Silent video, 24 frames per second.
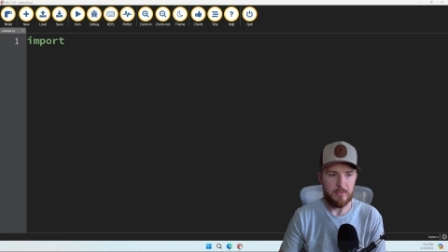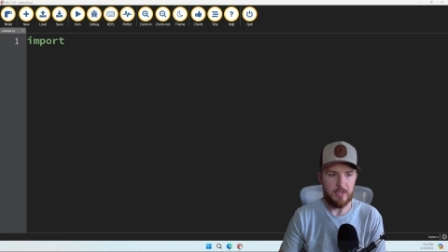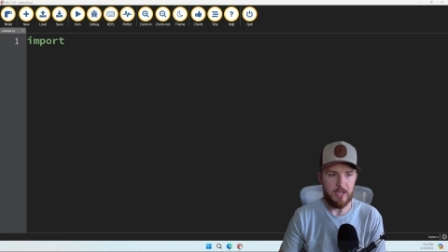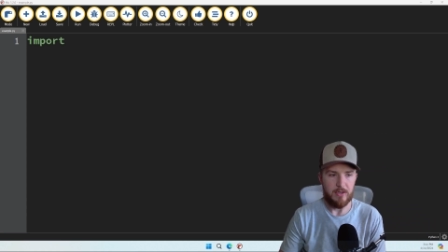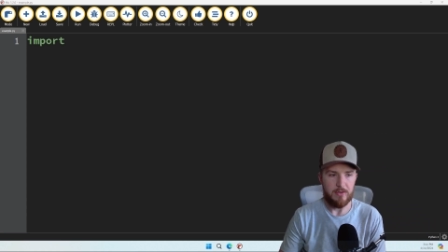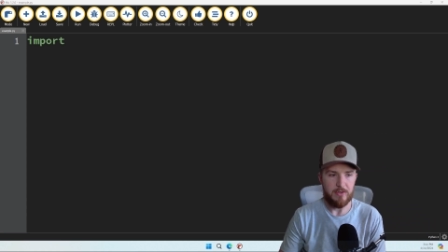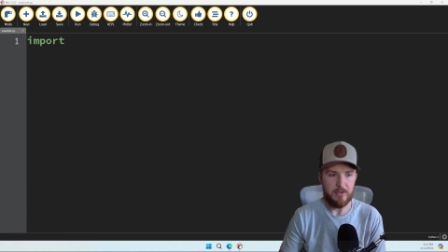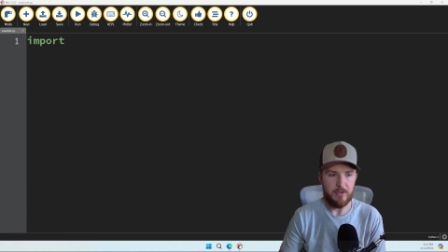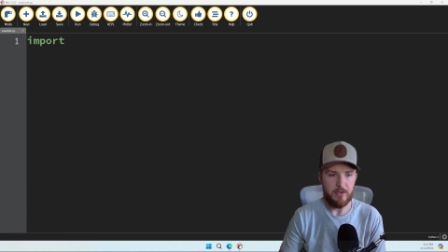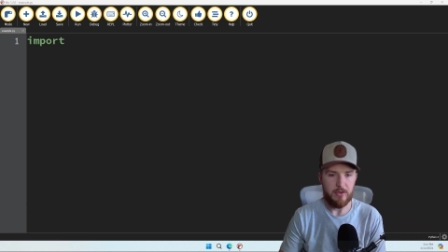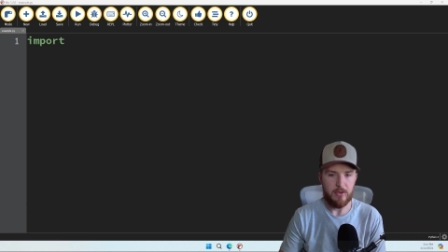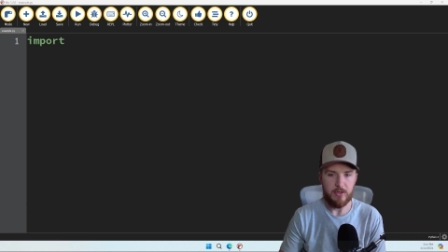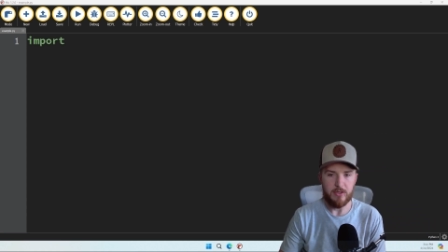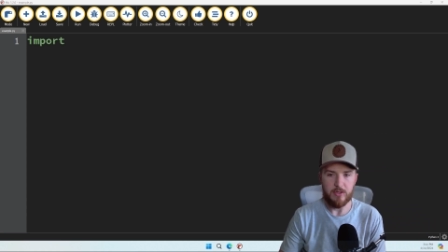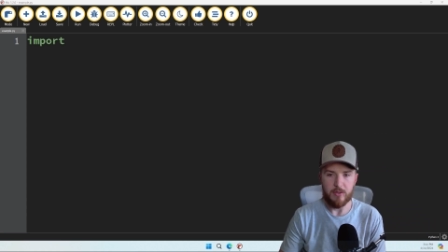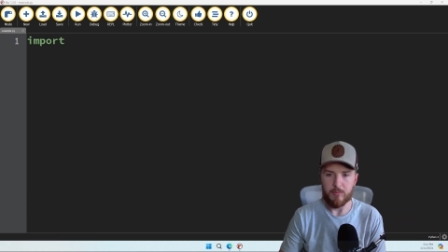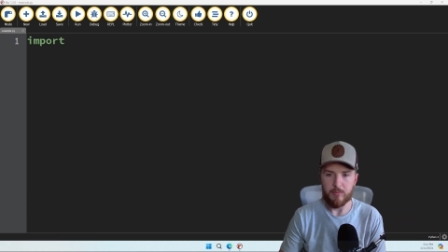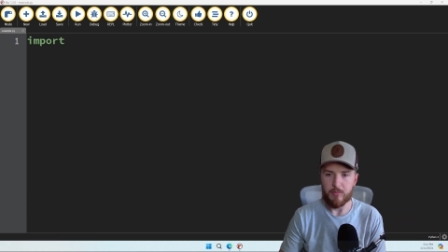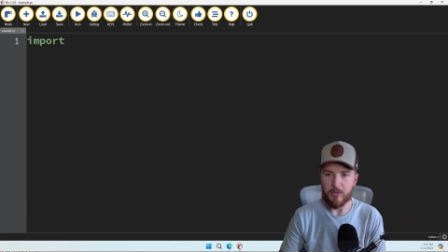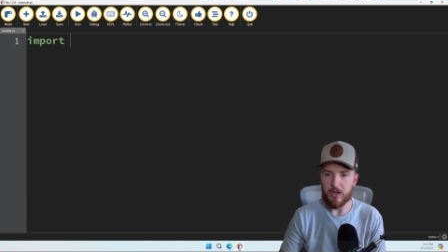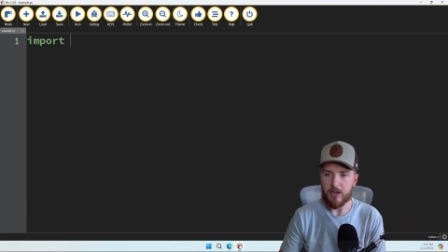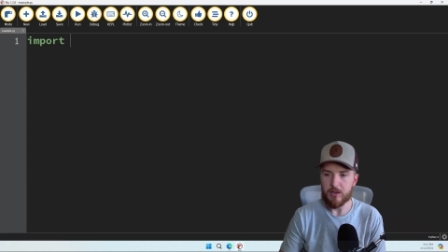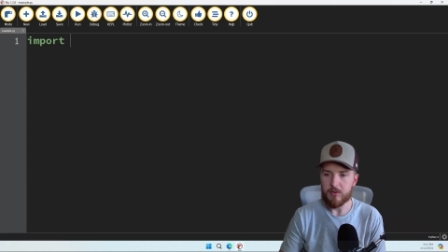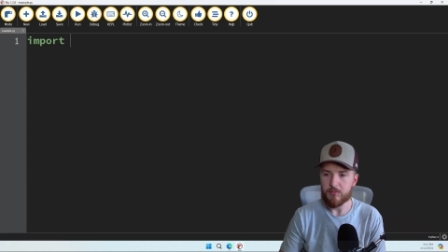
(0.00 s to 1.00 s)
down here in
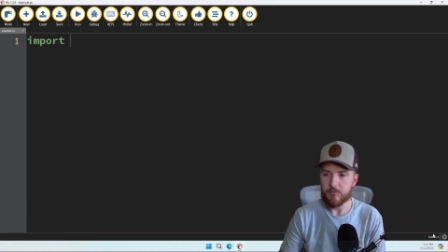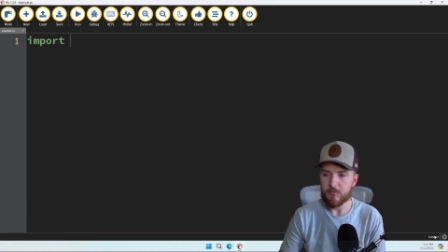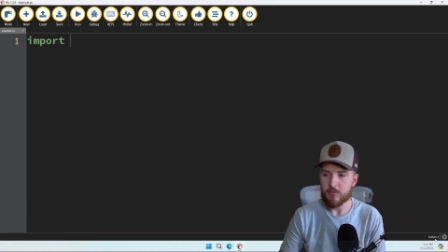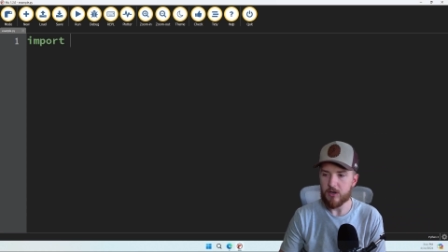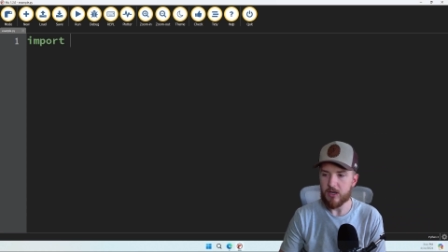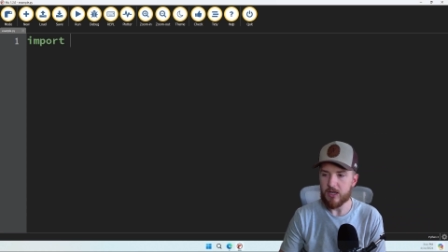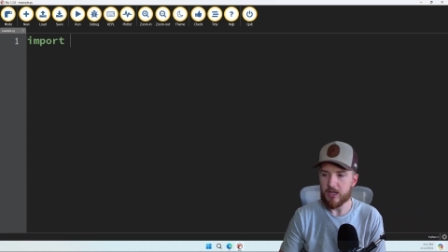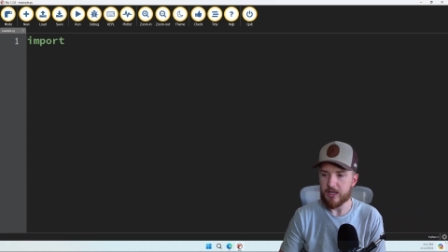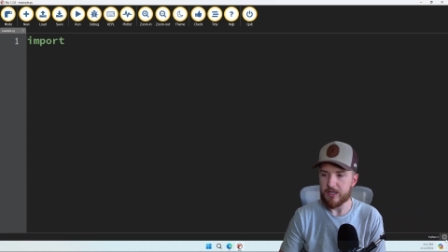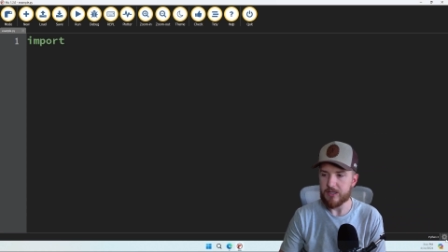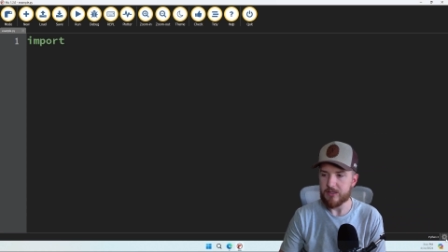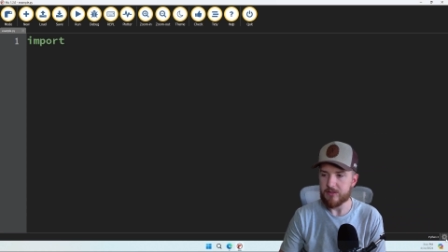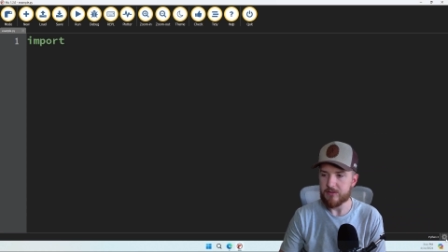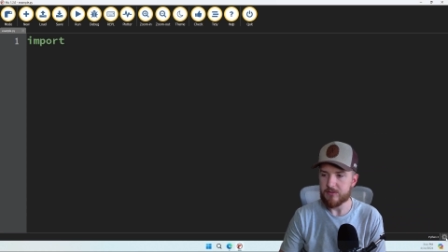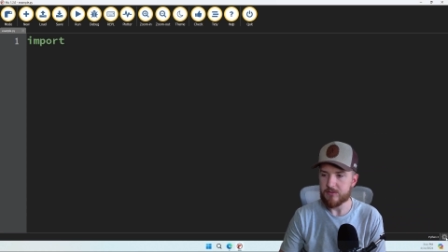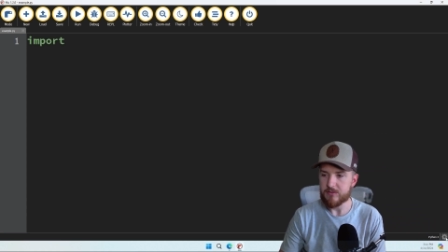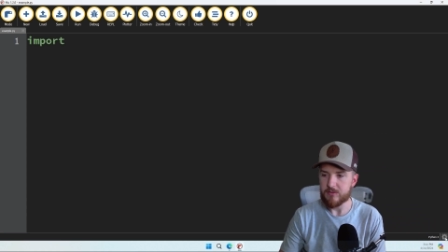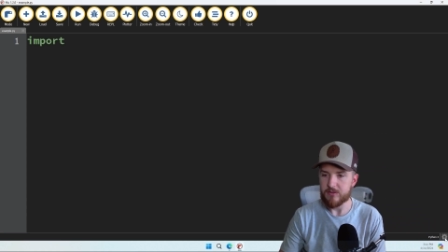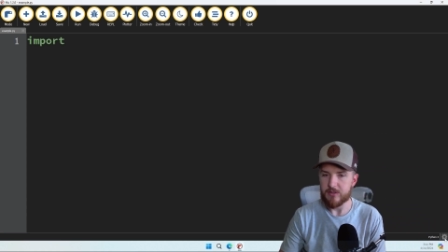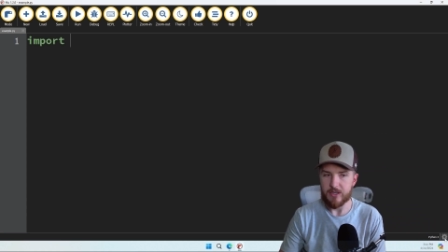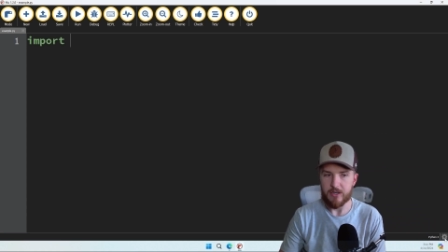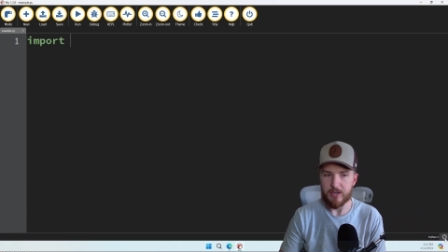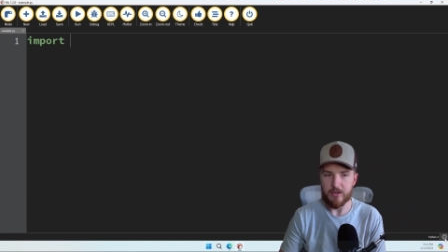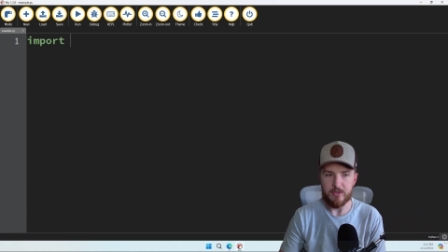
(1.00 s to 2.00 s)
the bottom
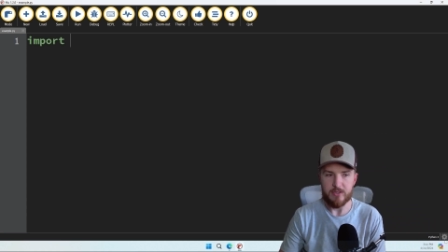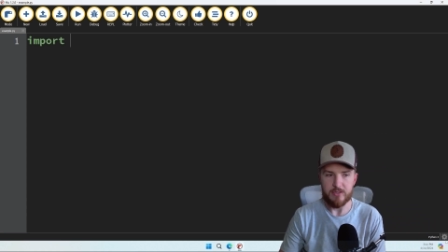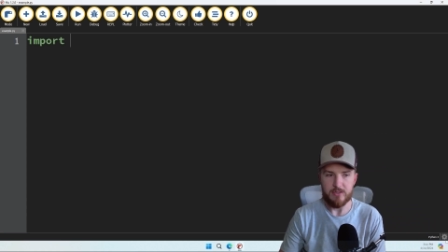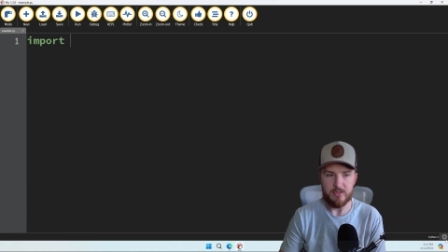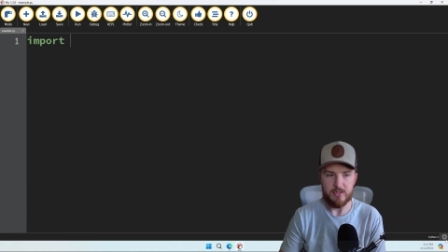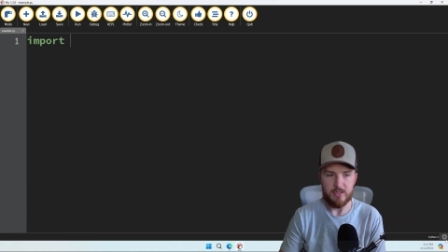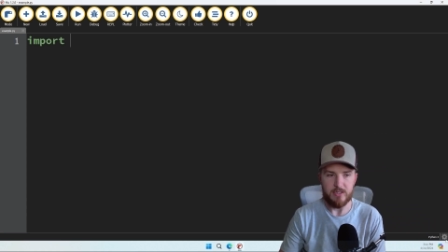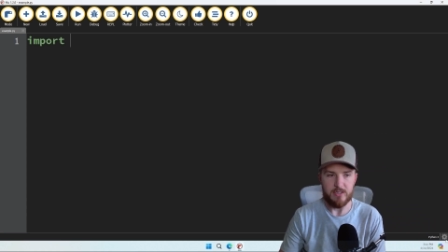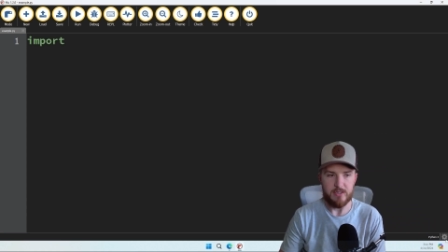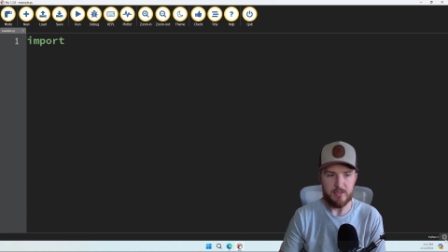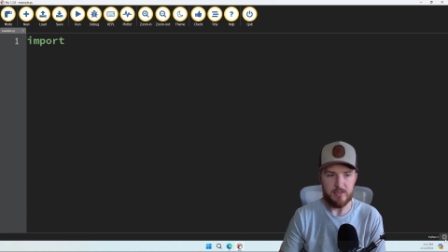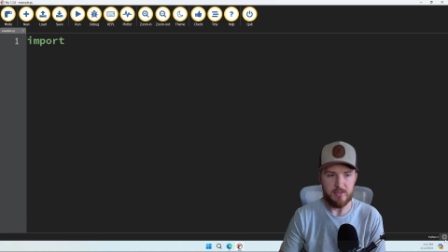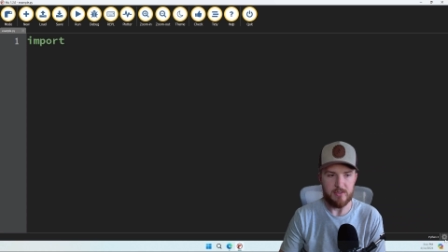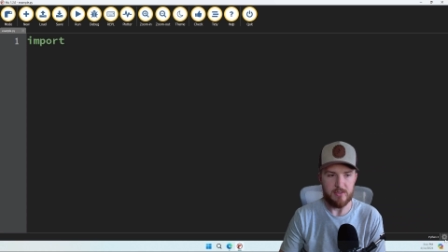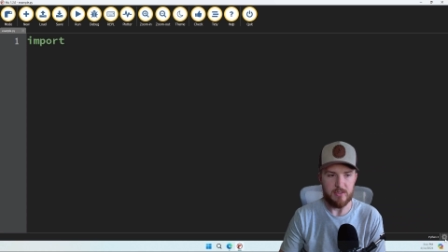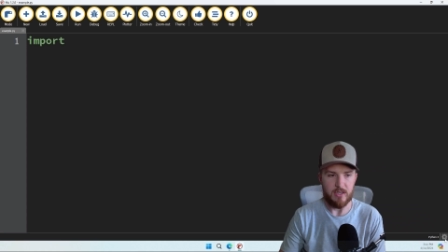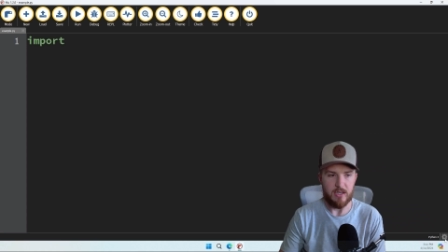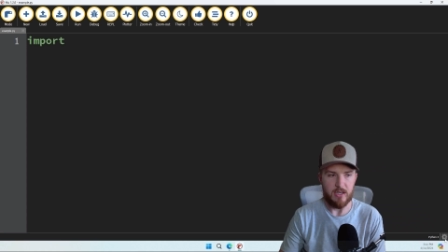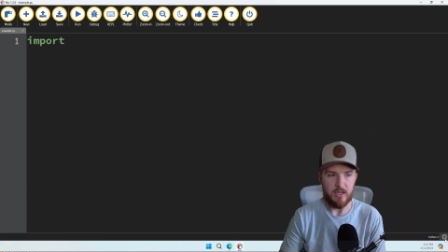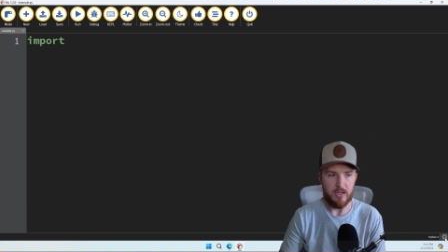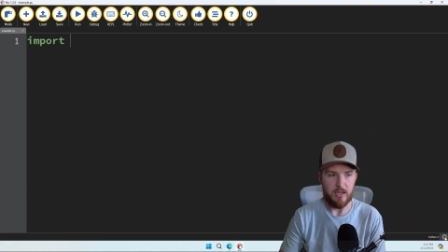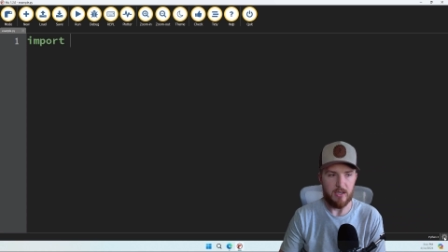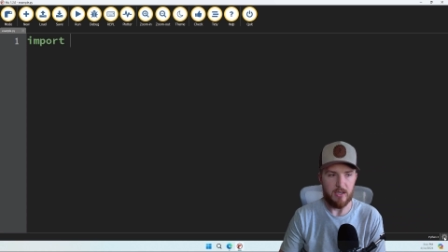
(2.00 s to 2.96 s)
right. There is this